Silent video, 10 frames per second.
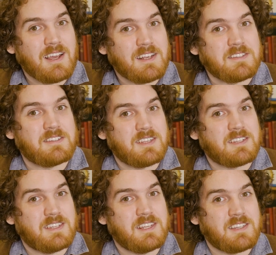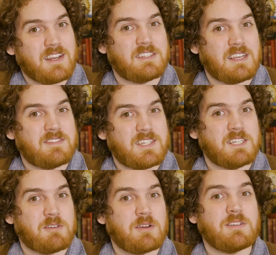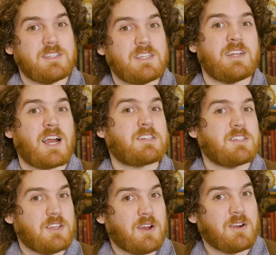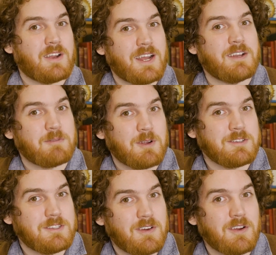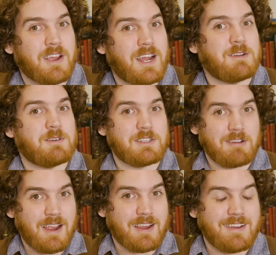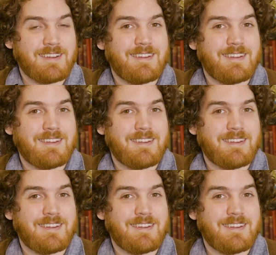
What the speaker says: as a 16/17-year-old, did actually go and enroll to vote, and it was great.